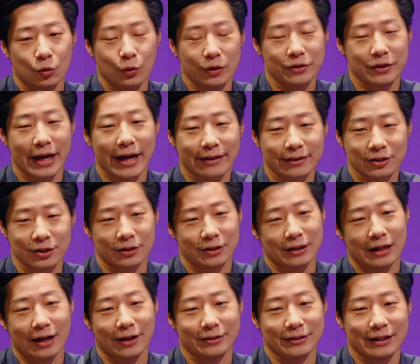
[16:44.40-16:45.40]
with
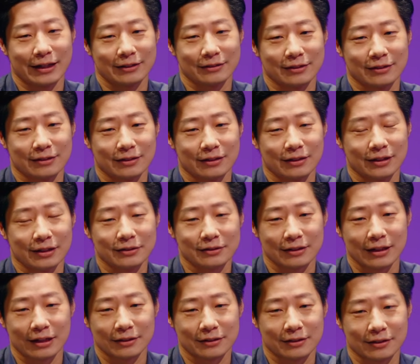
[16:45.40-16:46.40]
anger are not the is
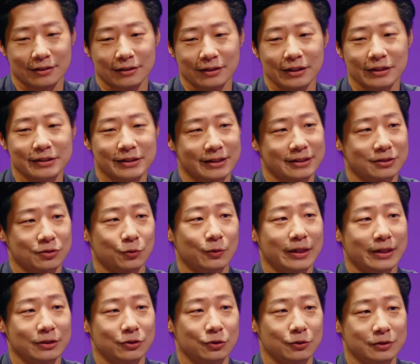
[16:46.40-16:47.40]
not the easiest
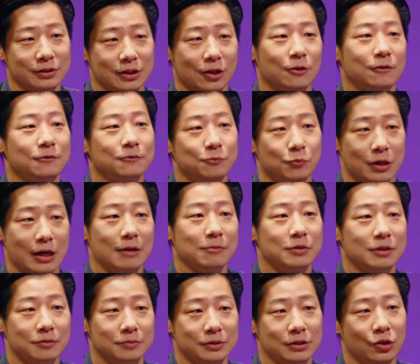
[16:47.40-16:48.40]
way to solve
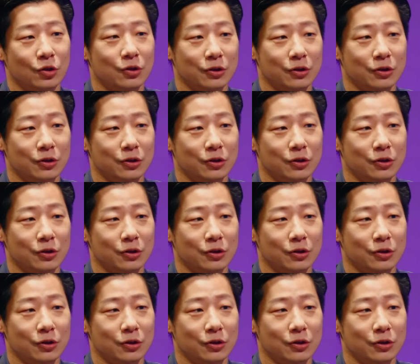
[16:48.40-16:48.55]
problems mm-hmm.